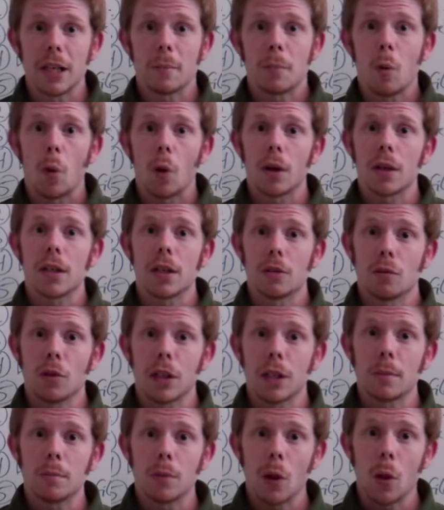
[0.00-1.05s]
important and
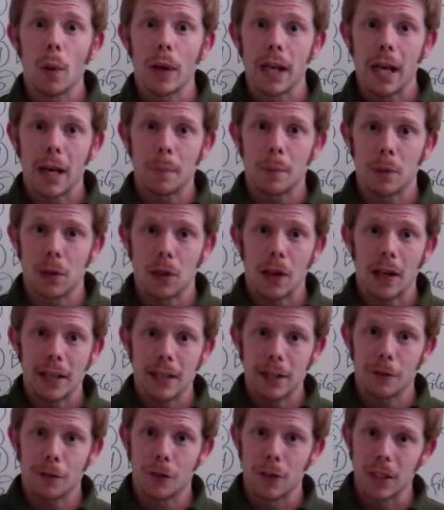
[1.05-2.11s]
really blowing up in a lot of
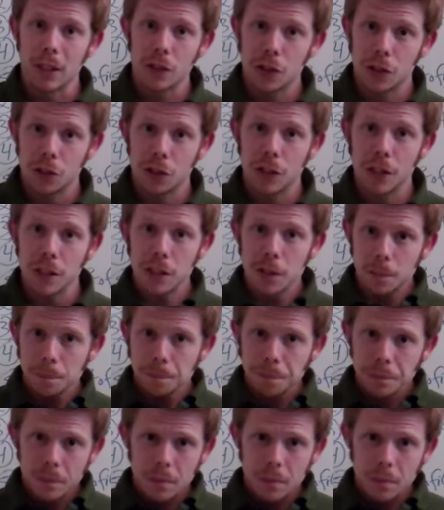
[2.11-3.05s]
different industries.